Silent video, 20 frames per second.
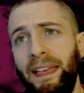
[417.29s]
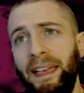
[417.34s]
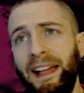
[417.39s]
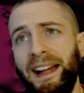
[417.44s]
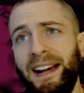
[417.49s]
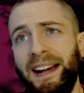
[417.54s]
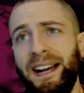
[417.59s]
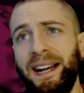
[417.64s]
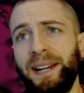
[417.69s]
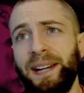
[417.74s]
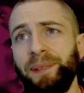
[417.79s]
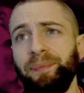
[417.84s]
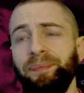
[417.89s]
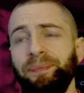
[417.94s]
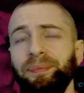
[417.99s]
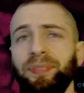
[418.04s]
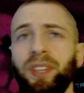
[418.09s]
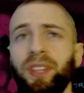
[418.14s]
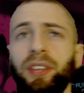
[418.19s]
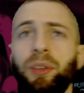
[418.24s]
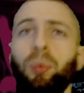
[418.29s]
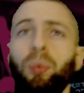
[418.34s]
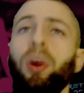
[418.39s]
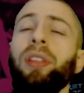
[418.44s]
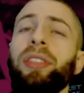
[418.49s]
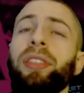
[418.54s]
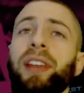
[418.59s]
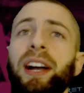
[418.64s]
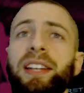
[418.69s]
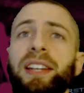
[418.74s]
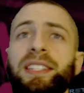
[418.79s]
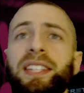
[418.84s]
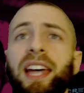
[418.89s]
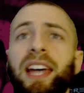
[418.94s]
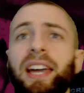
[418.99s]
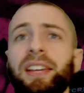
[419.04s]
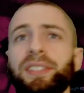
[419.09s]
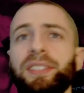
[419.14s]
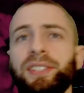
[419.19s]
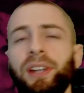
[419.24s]
The one thing I'd
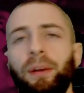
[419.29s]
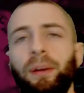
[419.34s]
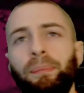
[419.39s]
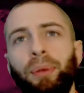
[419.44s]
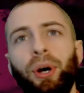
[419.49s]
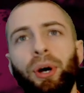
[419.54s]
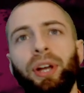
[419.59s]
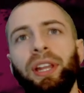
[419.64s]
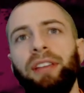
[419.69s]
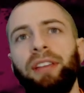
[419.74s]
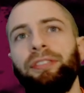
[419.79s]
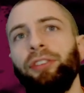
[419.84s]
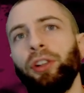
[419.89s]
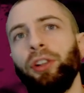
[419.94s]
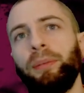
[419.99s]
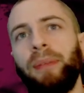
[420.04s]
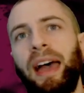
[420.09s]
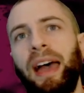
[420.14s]
say is, so Burnley, Fulham,